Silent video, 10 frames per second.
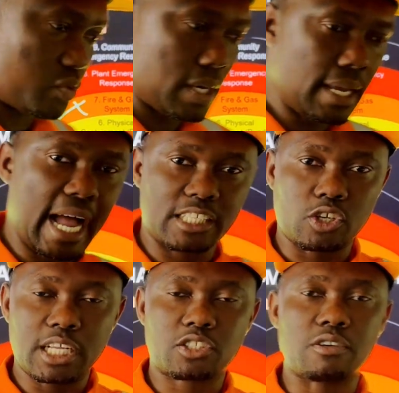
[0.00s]
well
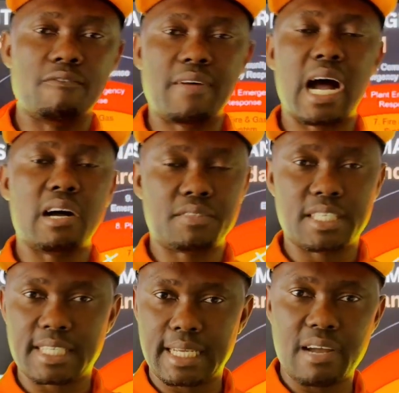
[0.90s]
isolate some valves. The
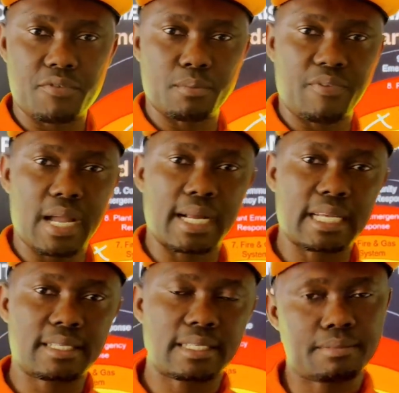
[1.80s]
signal from the fire
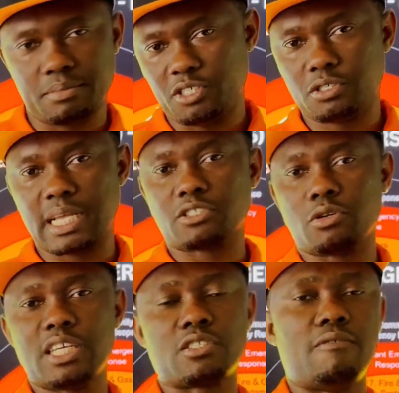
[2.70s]
gas system can be used to
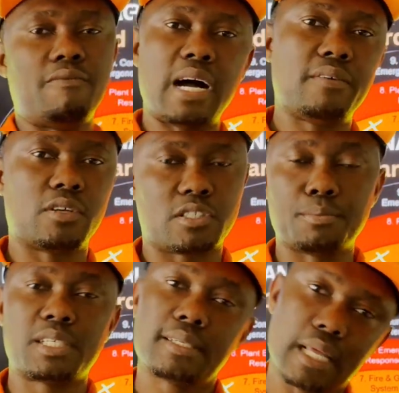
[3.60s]
isolate some valves or some
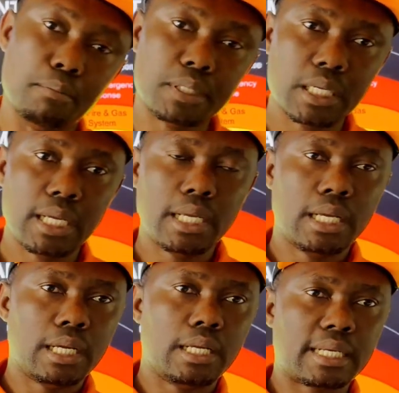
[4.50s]
systems.
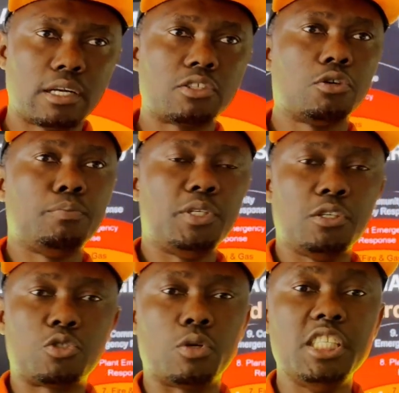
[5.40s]
It can also be
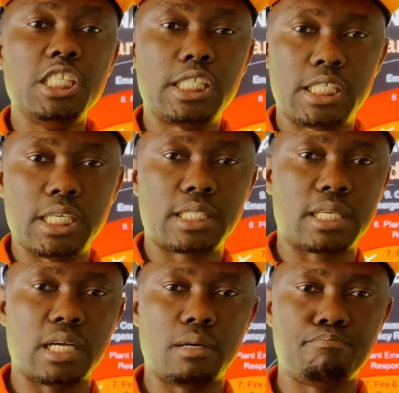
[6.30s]
used to initiate
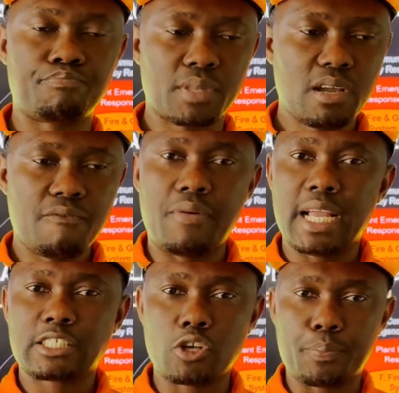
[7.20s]

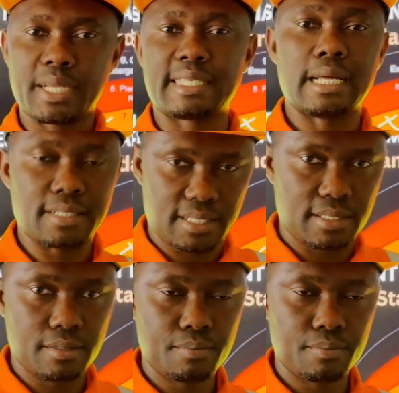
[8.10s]
fire suppressants.